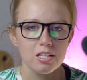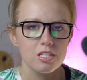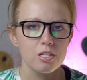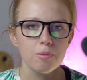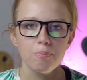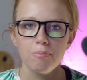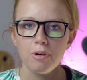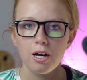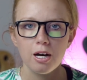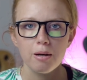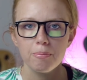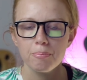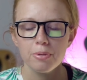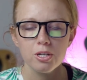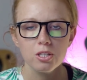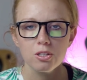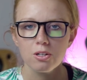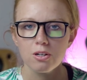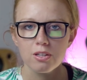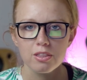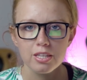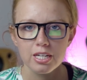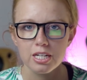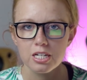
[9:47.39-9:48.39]
It's a
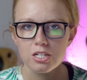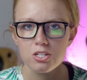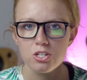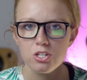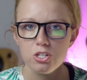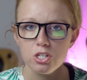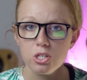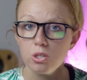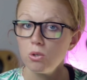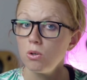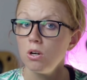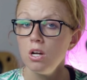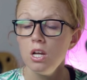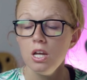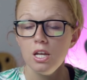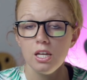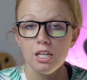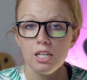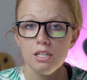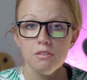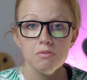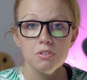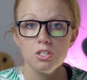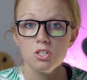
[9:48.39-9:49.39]
popular thing to do,
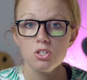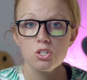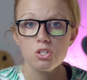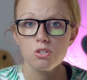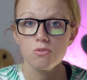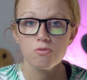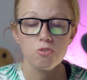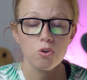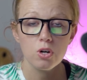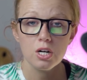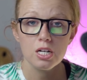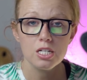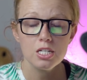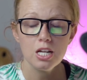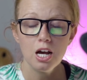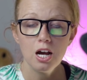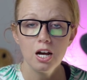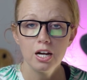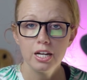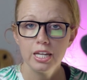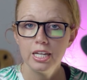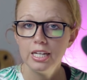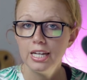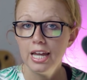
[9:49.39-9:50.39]
even just for a
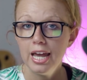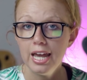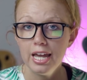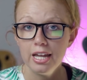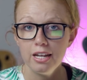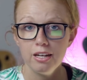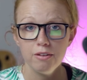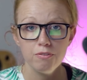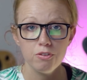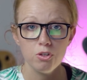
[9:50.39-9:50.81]
talking head.